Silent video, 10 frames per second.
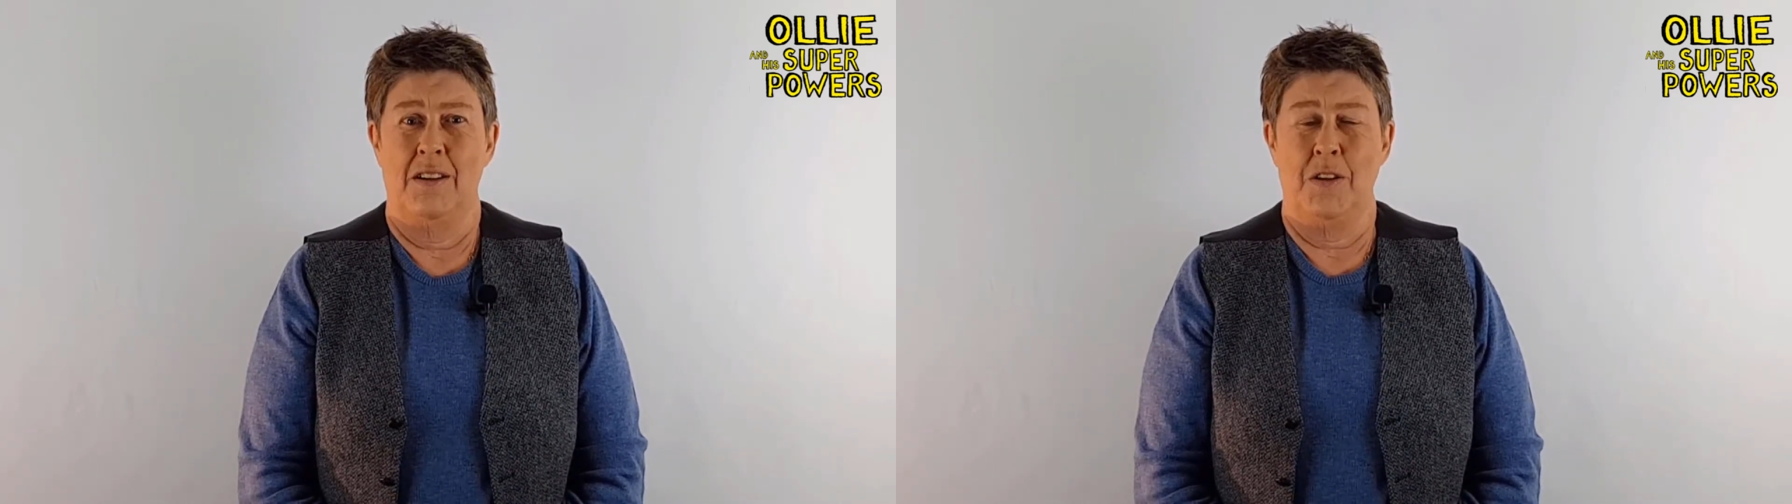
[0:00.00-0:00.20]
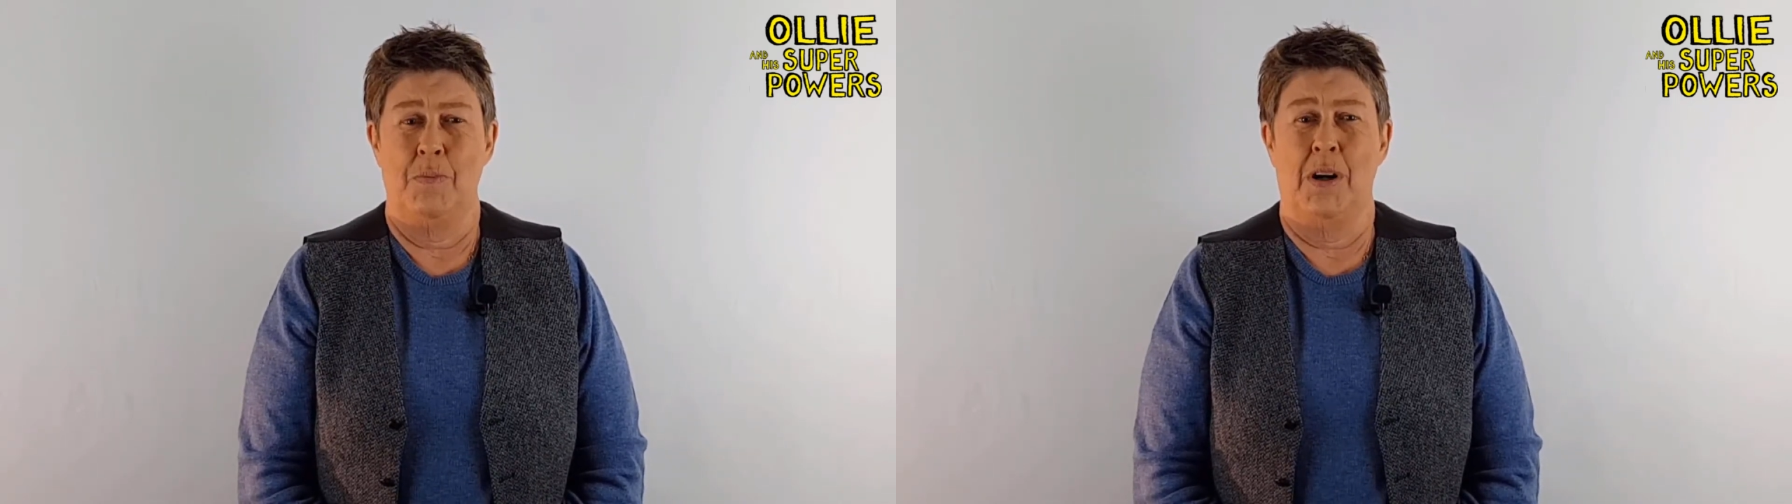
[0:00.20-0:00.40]

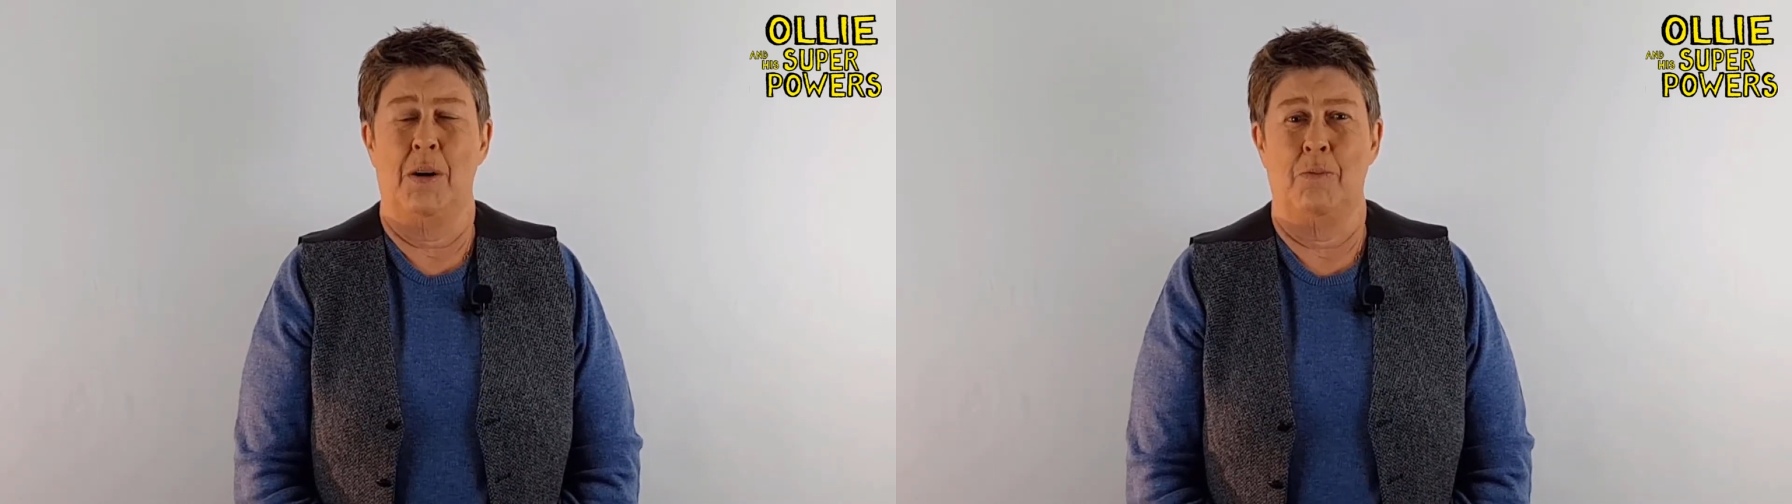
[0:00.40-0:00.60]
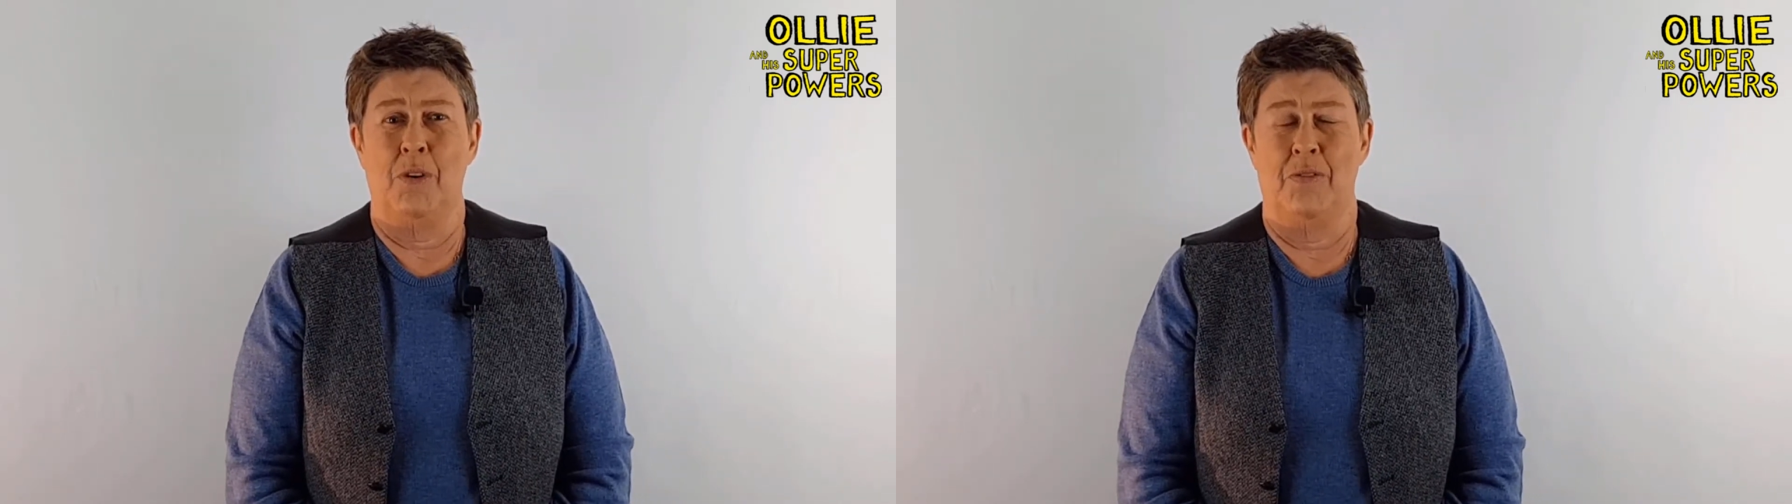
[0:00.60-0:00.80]
She put
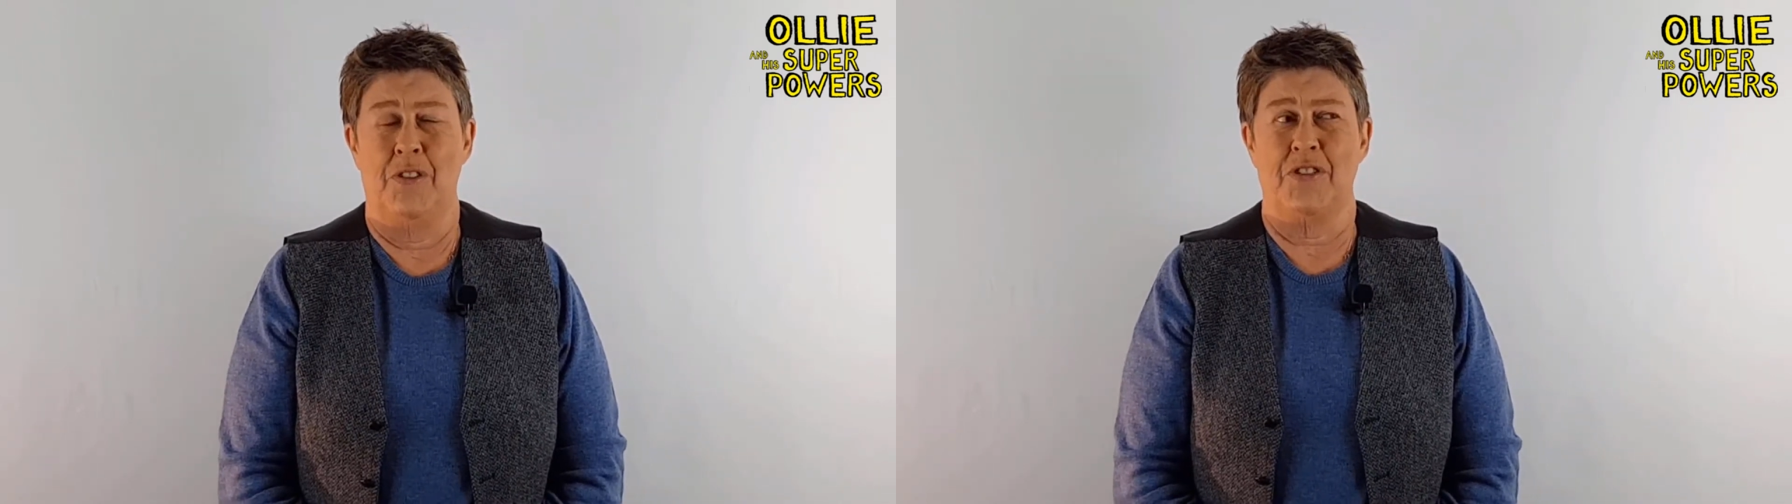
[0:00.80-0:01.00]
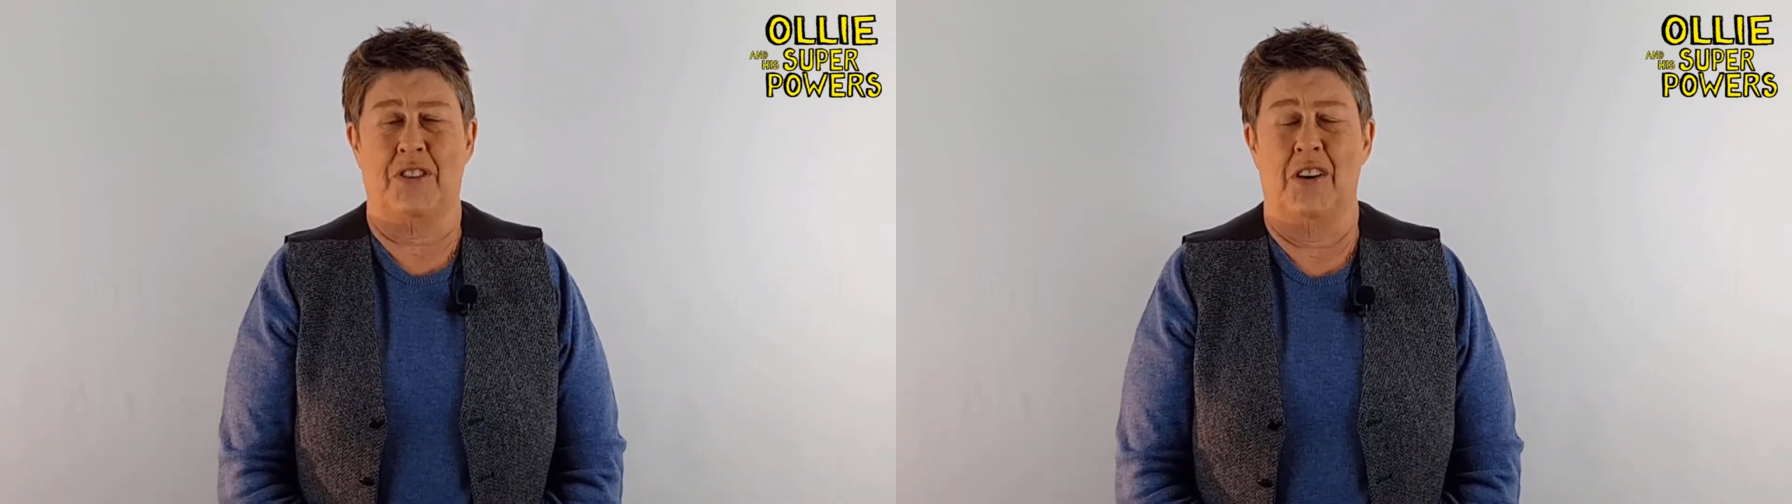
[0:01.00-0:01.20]
up with
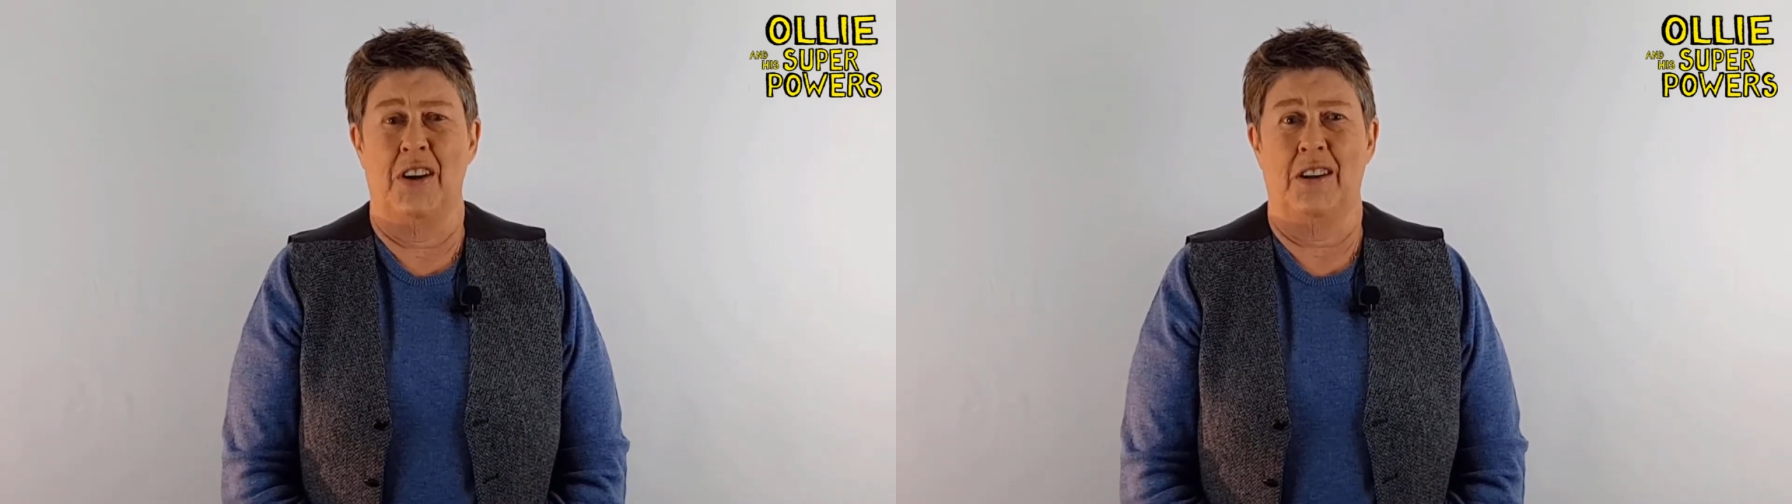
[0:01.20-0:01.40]
this guy,